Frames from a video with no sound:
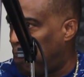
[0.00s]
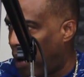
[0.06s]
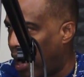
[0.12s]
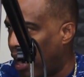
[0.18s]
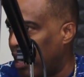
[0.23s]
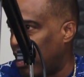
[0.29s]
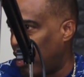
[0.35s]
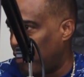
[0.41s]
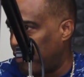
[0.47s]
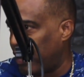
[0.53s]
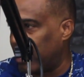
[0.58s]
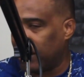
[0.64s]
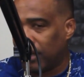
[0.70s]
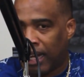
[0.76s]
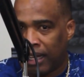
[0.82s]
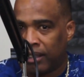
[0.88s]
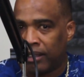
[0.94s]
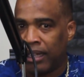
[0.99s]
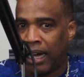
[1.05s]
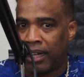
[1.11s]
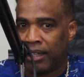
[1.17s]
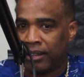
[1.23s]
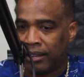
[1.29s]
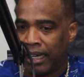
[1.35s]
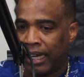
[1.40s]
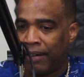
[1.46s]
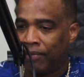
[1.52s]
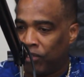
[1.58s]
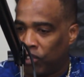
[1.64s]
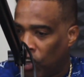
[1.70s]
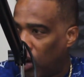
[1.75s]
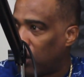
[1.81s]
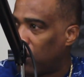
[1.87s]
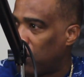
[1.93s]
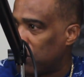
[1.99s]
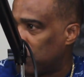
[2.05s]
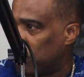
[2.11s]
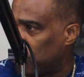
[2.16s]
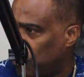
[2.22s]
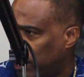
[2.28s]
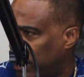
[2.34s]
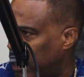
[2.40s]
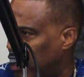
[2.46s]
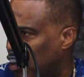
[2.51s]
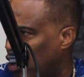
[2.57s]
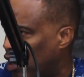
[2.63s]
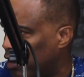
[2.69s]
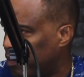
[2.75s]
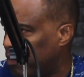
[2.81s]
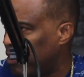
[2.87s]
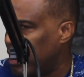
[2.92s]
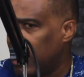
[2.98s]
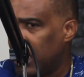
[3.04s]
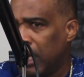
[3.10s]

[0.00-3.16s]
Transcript: part of it that, that they have not concentrated on